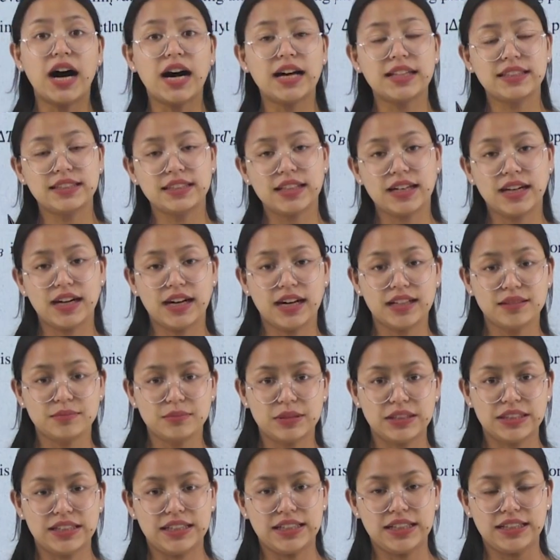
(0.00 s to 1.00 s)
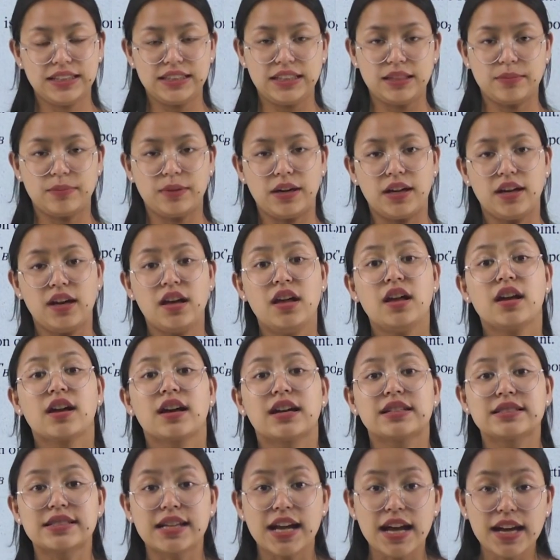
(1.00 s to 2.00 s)
handa da na teba.
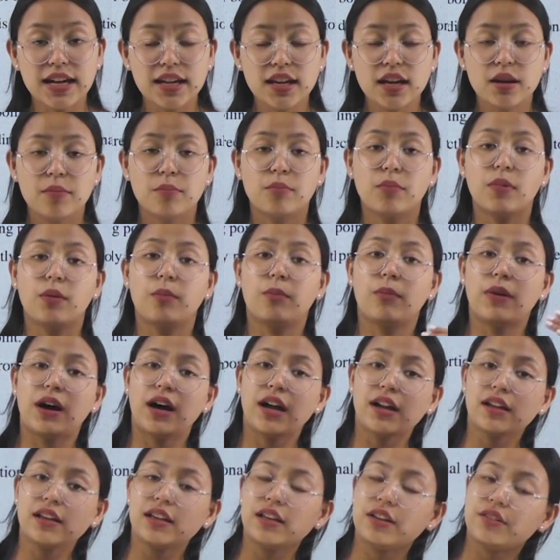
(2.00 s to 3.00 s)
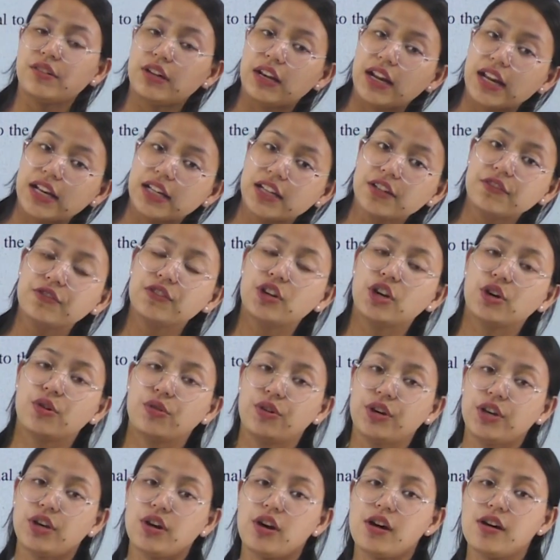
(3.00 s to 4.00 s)
Nasay mamang ki relative
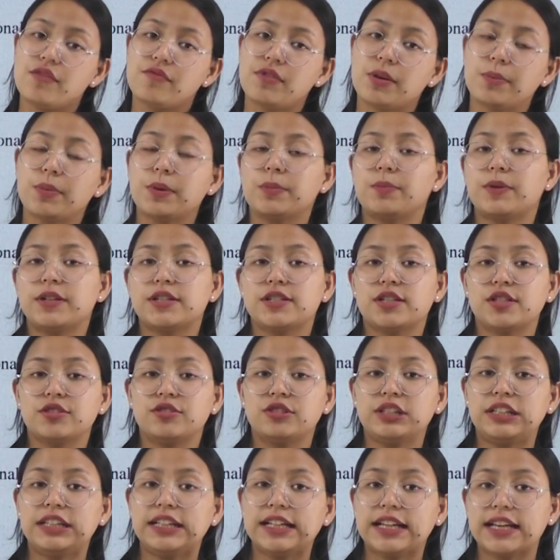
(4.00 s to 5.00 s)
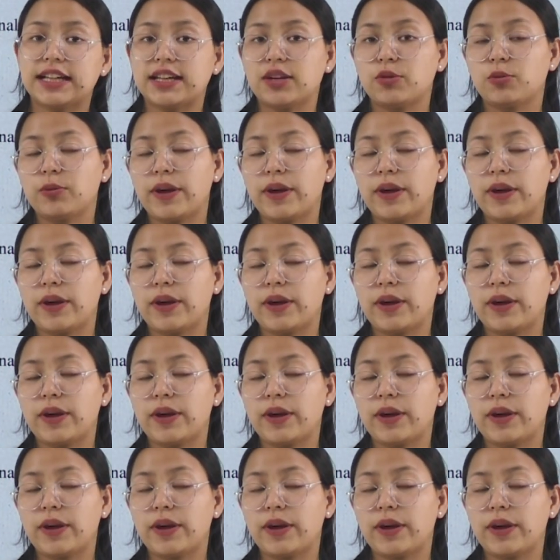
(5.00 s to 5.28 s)
lowering of vapor pressure di kay